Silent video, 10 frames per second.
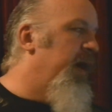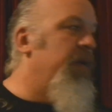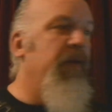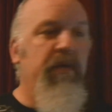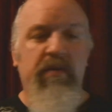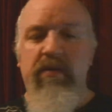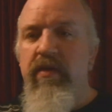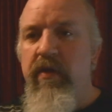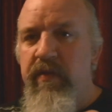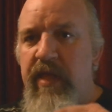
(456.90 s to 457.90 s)
yeah, look,
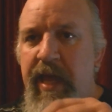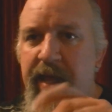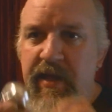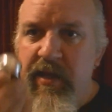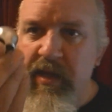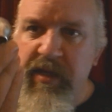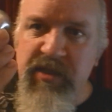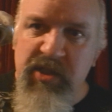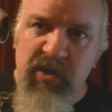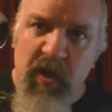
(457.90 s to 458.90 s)
like
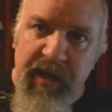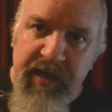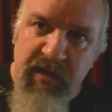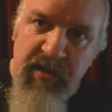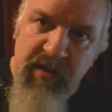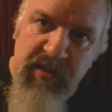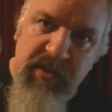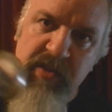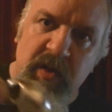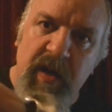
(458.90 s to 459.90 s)
solid. It's
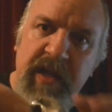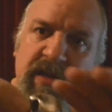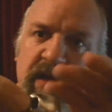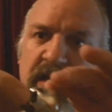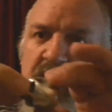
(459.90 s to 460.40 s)
solid.